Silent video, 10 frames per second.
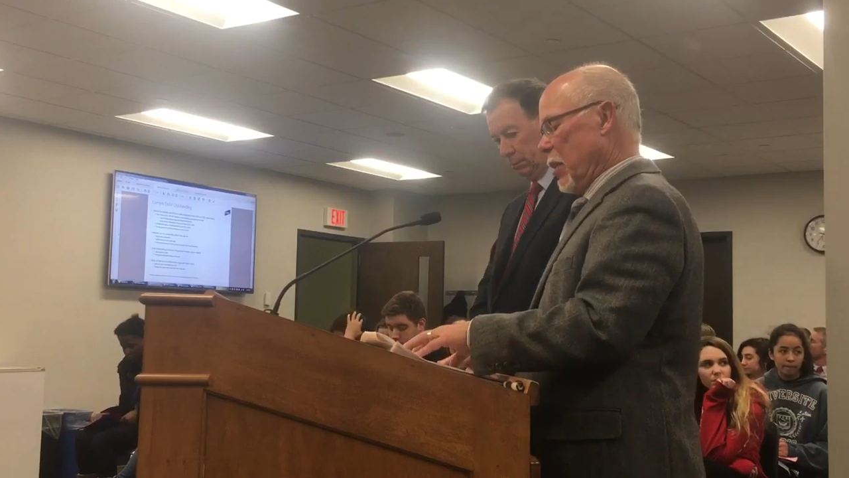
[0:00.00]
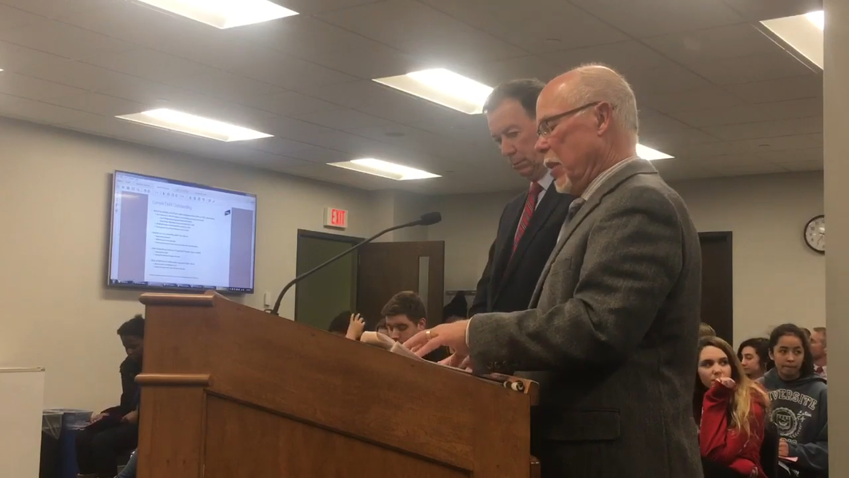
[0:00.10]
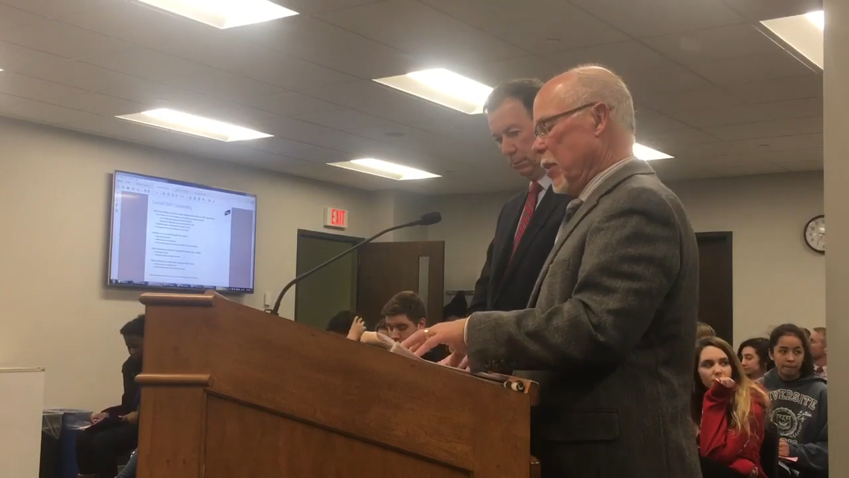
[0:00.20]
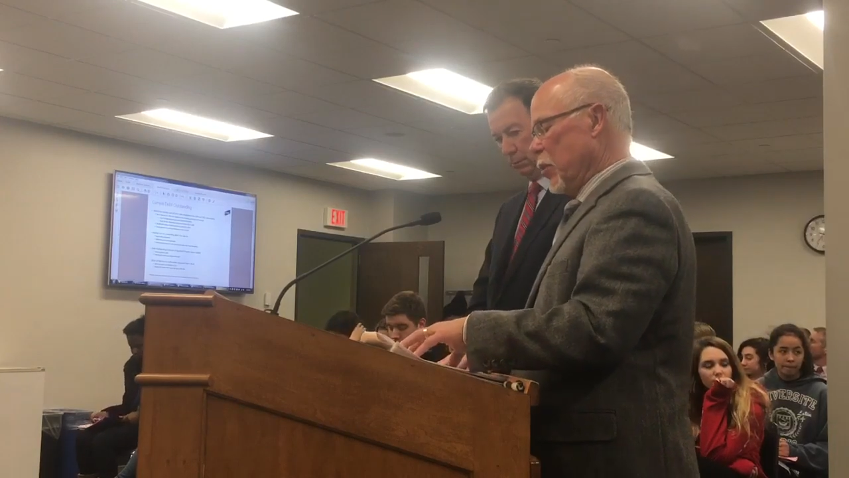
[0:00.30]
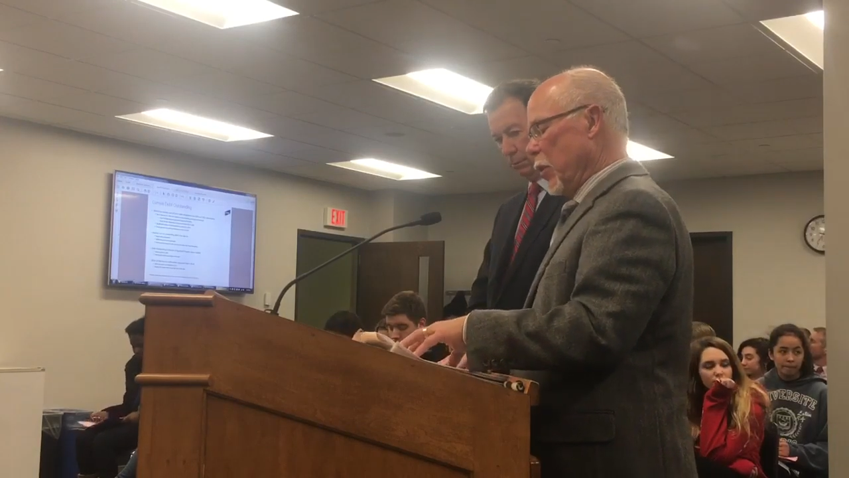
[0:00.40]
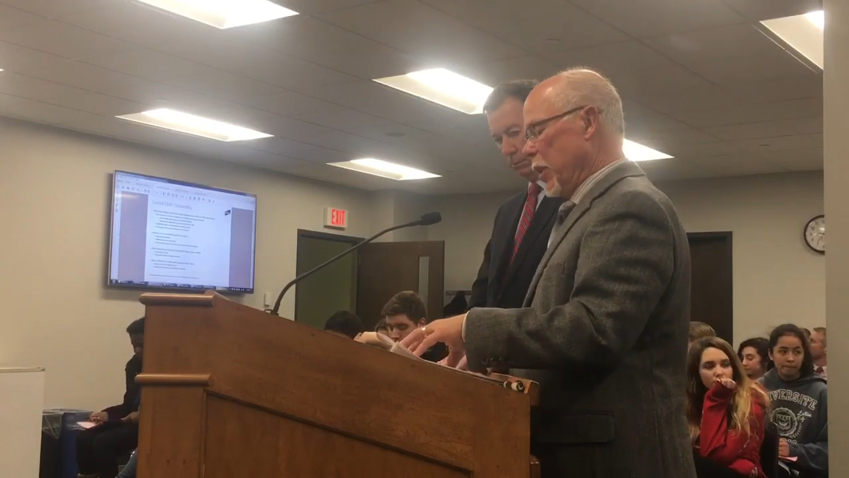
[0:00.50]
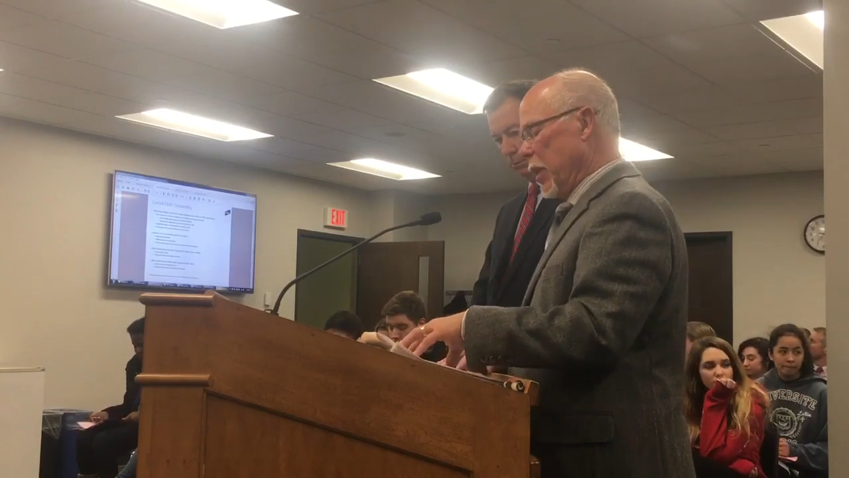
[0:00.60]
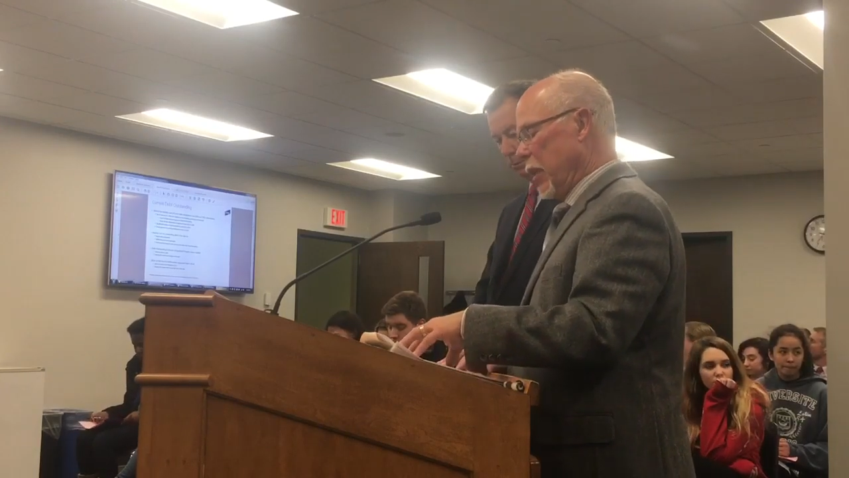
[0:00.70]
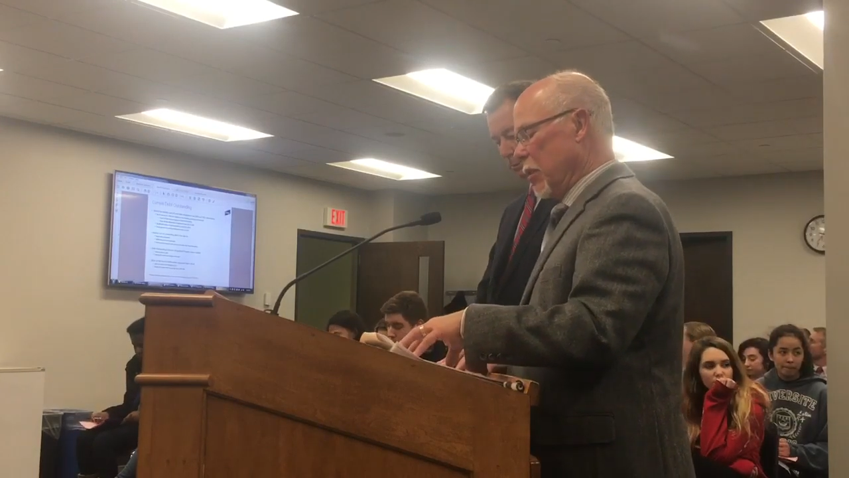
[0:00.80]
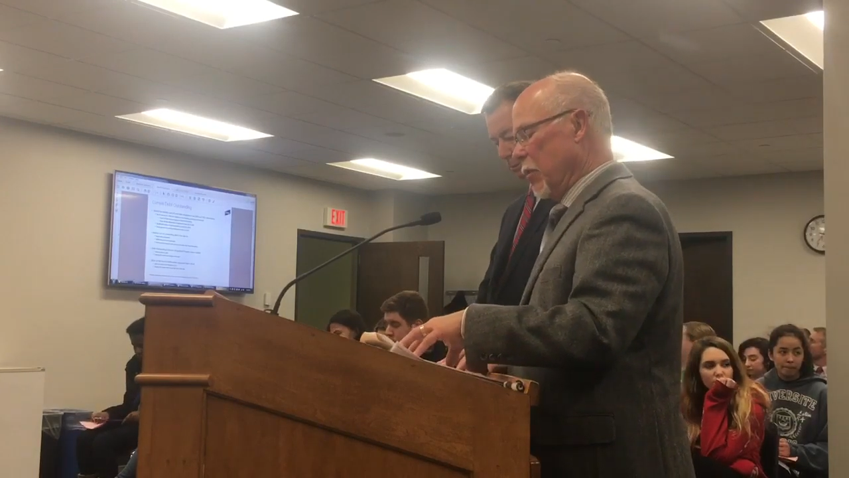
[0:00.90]
the district
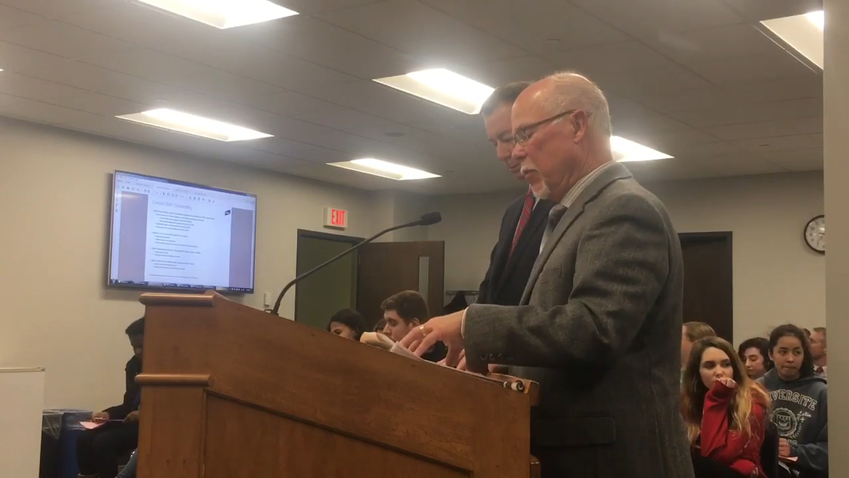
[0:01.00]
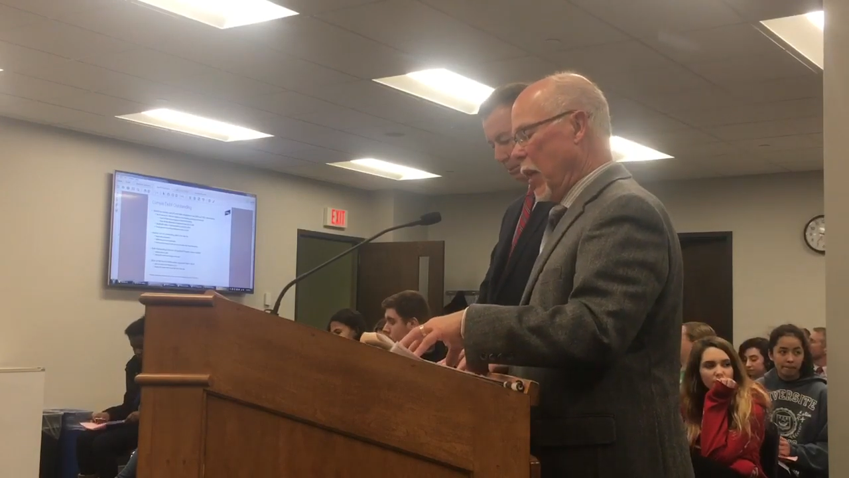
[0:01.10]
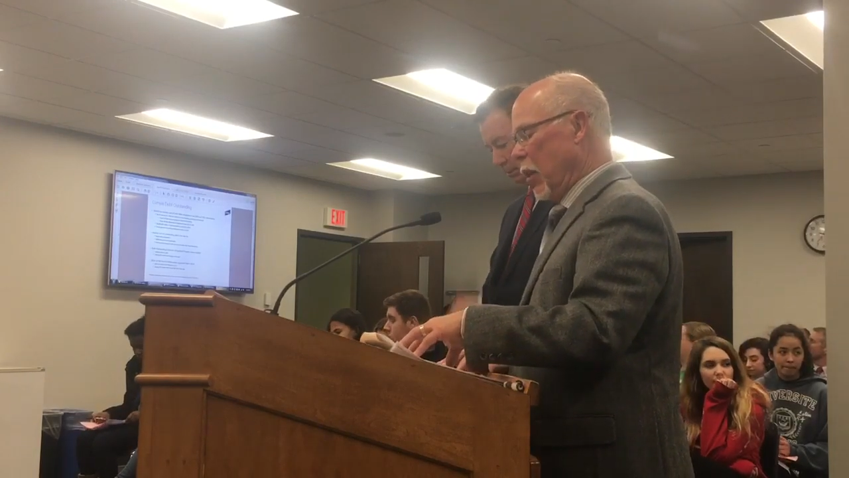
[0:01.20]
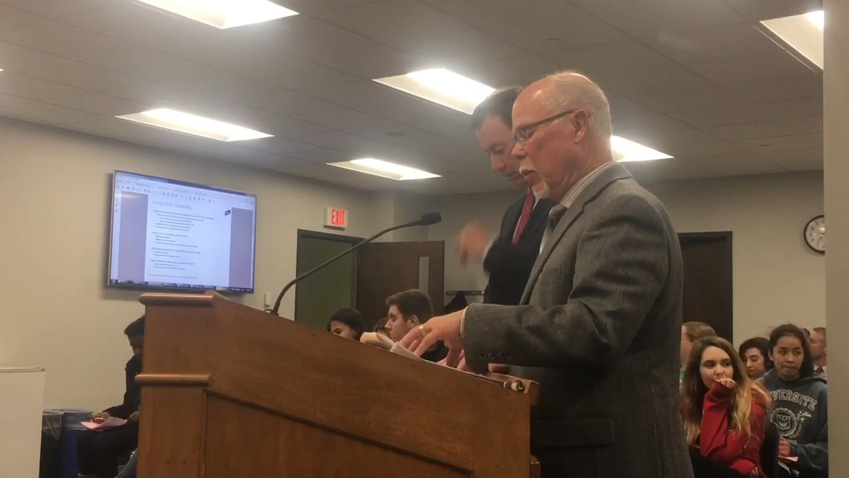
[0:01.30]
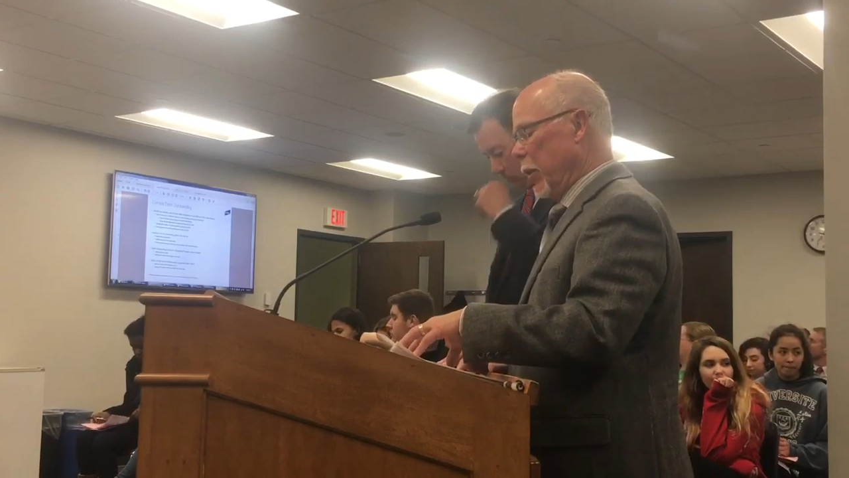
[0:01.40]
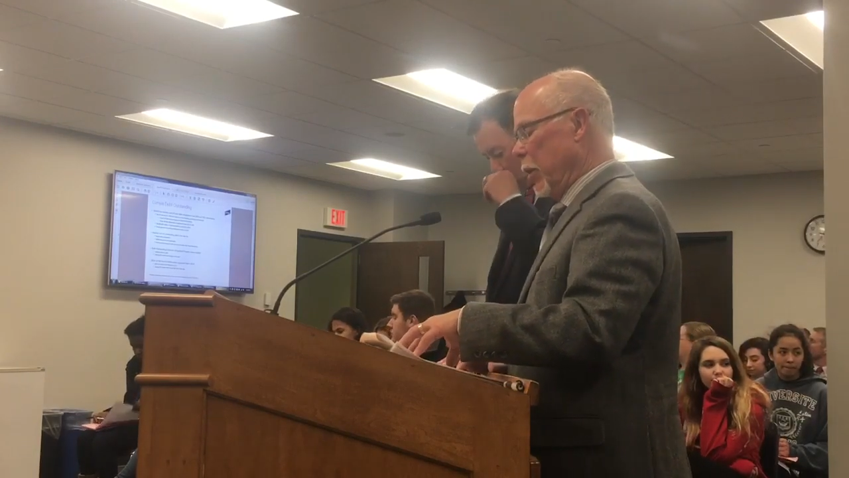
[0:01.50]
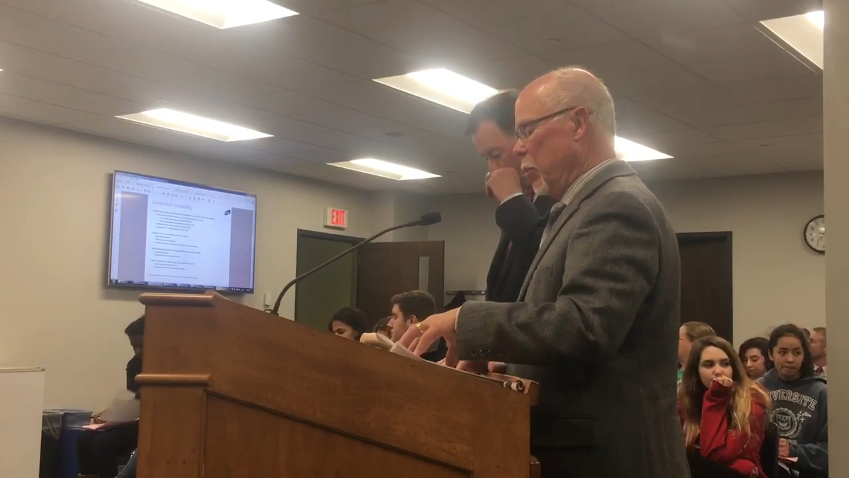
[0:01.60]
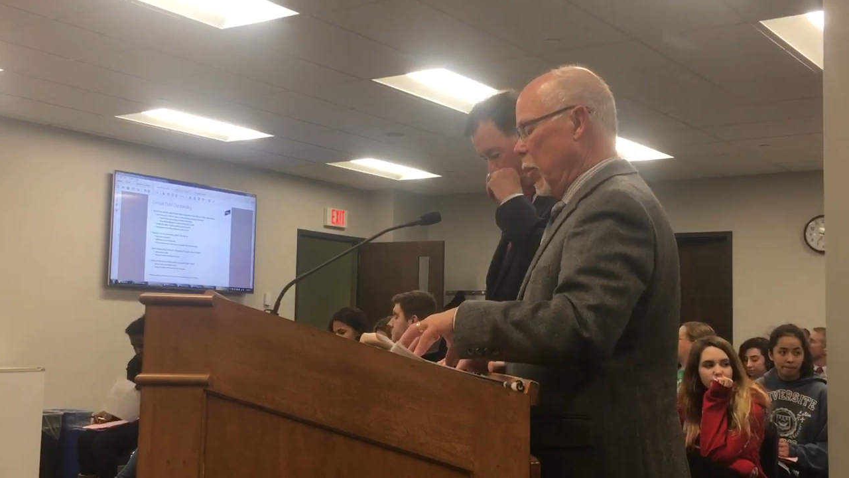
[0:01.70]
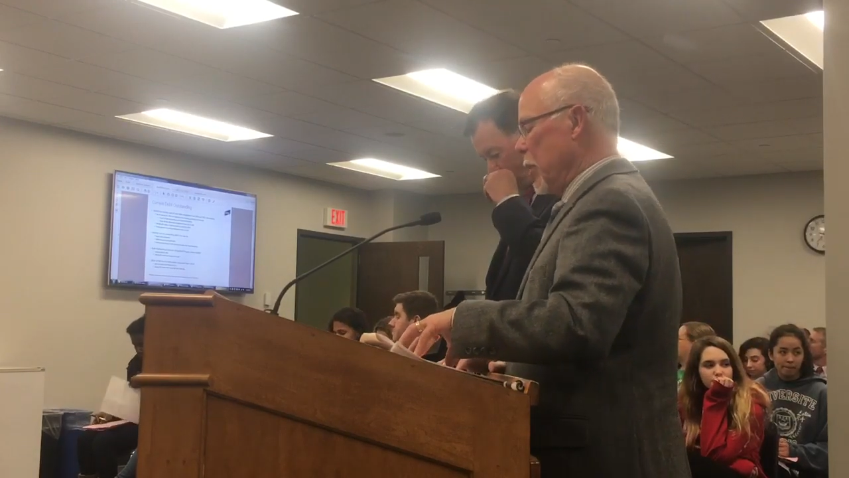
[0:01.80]
has the following